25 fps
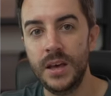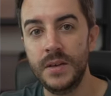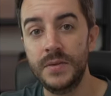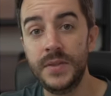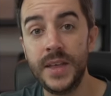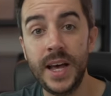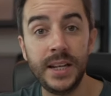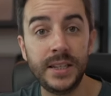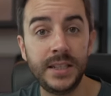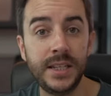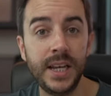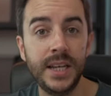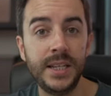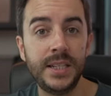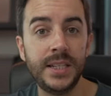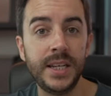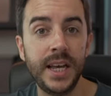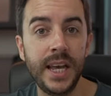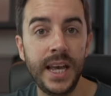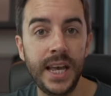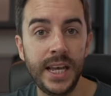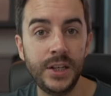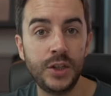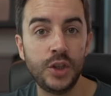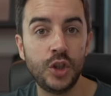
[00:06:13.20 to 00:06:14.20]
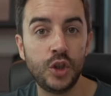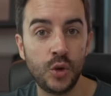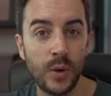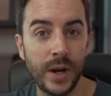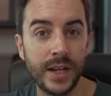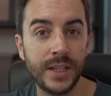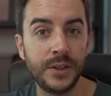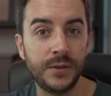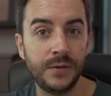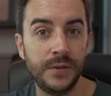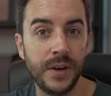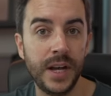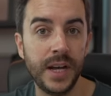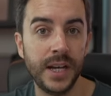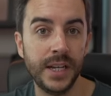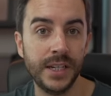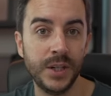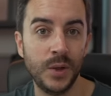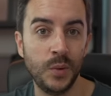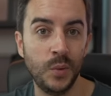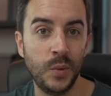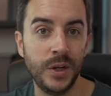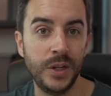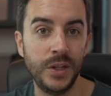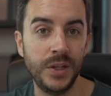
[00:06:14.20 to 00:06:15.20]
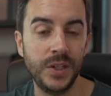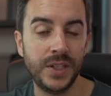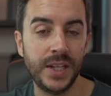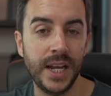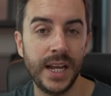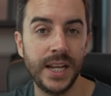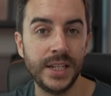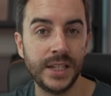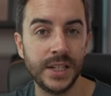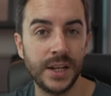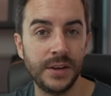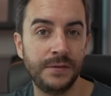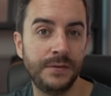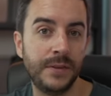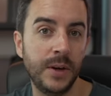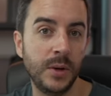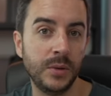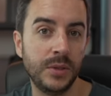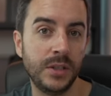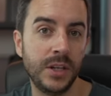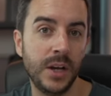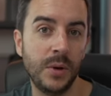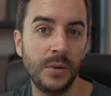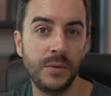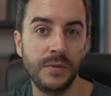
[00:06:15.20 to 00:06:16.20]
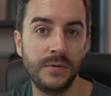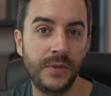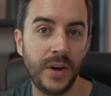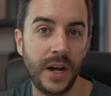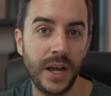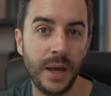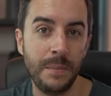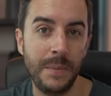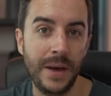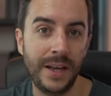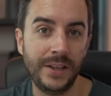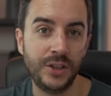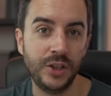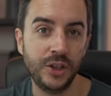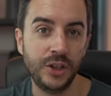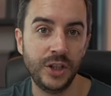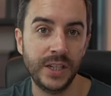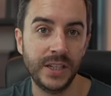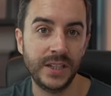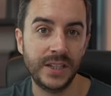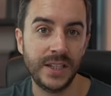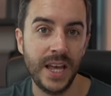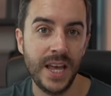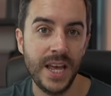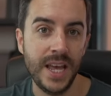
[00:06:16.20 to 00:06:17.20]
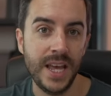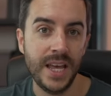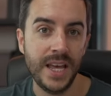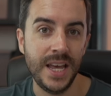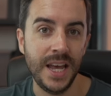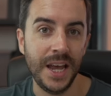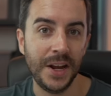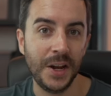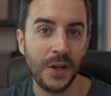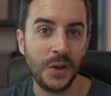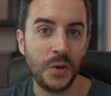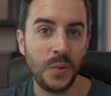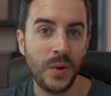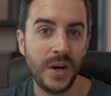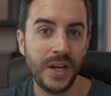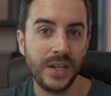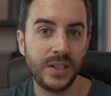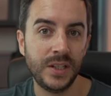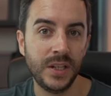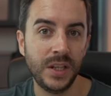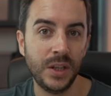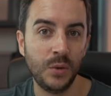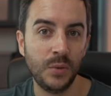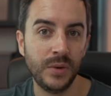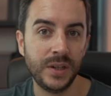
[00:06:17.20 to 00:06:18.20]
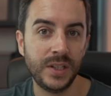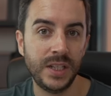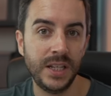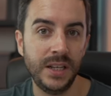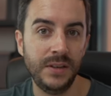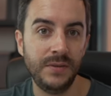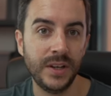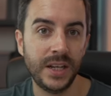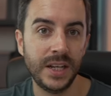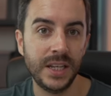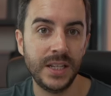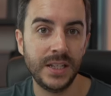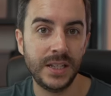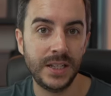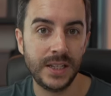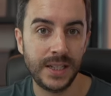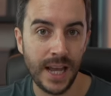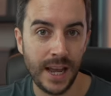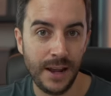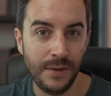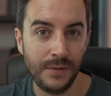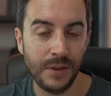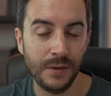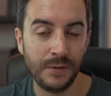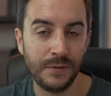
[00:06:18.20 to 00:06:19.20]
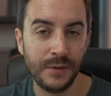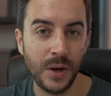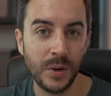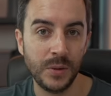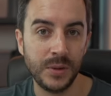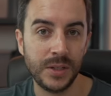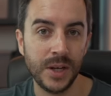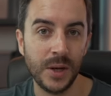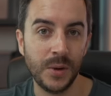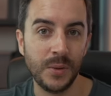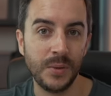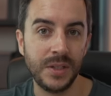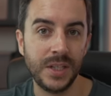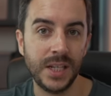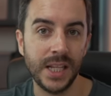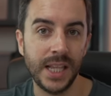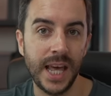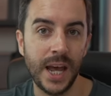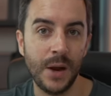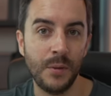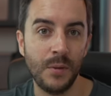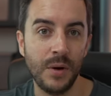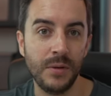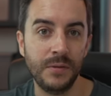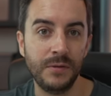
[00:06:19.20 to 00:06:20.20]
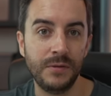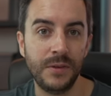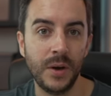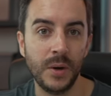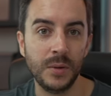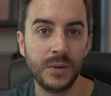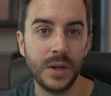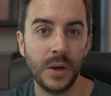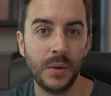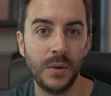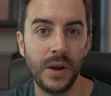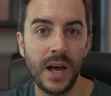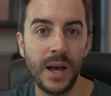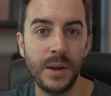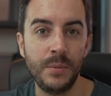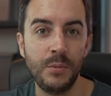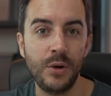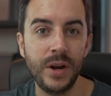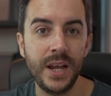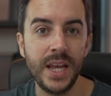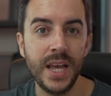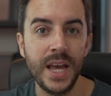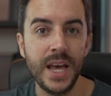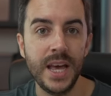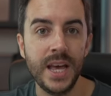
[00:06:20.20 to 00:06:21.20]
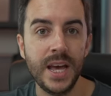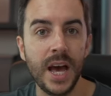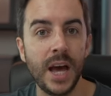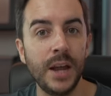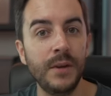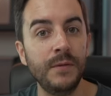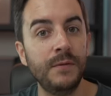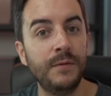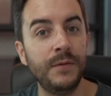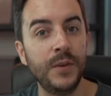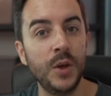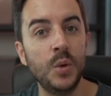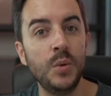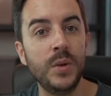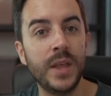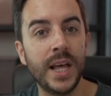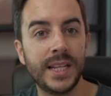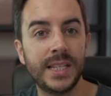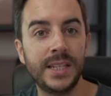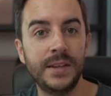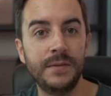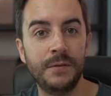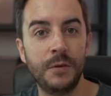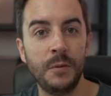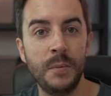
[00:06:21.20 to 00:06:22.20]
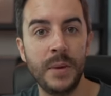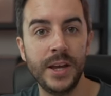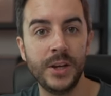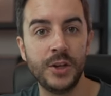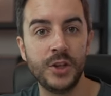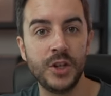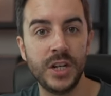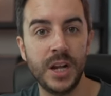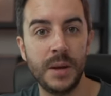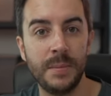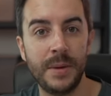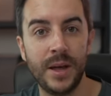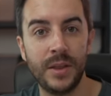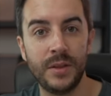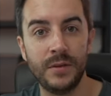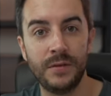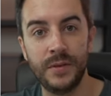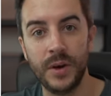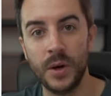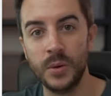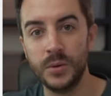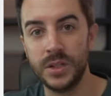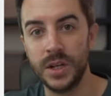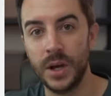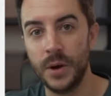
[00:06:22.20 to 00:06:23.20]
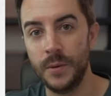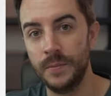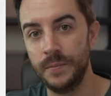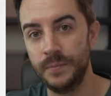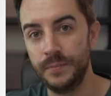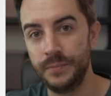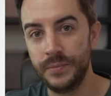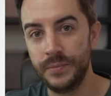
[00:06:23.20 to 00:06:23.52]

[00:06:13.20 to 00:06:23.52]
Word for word: That data is transferred when you send a photo via messages. In other words, the receiver can save the photo to their own photo library and view that information about the photo